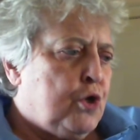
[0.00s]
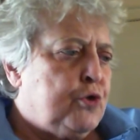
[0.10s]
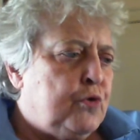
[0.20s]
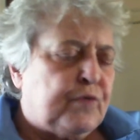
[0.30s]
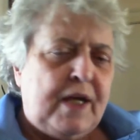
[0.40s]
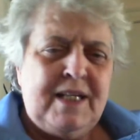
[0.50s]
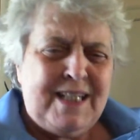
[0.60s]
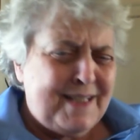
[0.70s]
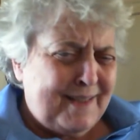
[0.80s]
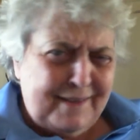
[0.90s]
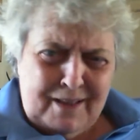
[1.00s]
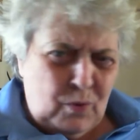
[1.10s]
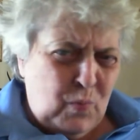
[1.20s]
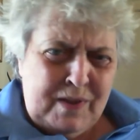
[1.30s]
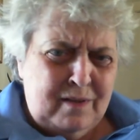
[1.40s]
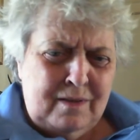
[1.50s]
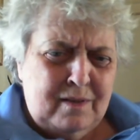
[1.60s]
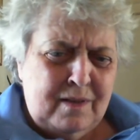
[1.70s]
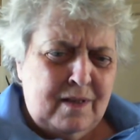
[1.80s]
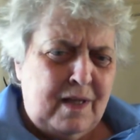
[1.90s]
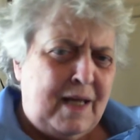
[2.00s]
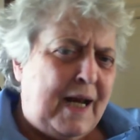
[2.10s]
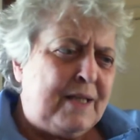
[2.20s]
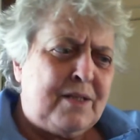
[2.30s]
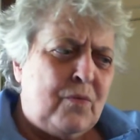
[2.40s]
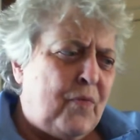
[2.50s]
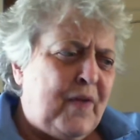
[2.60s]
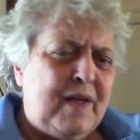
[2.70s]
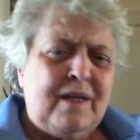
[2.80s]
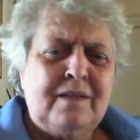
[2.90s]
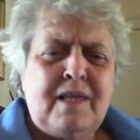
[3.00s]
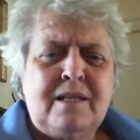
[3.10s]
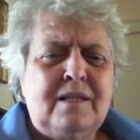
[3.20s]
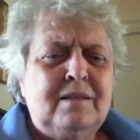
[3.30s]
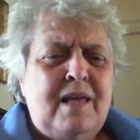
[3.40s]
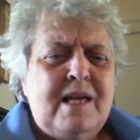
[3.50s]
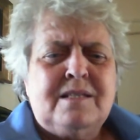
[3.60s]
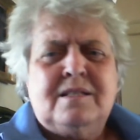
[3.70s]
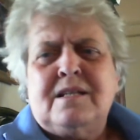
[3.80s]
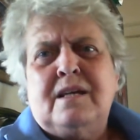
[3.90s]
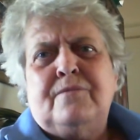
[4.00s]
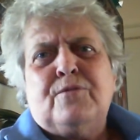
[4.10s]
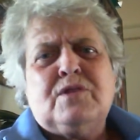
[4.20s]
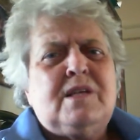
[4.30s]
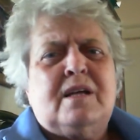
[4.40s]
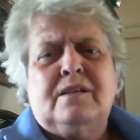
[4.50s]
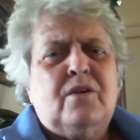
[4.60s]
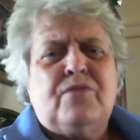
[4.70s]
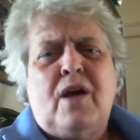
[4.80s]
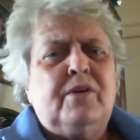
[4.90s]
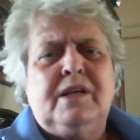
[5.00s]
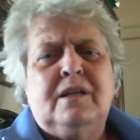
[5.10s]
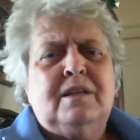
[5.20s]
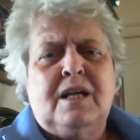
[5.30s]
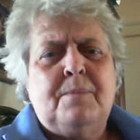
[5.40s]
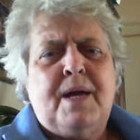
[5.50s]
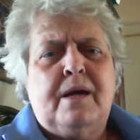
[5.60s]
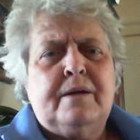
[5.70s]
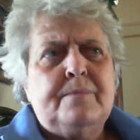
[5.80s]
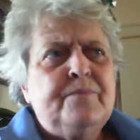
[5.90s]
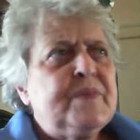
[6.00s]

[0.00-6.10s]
It's just a little one. And I don't think they hesitated for a second or thought anything about it.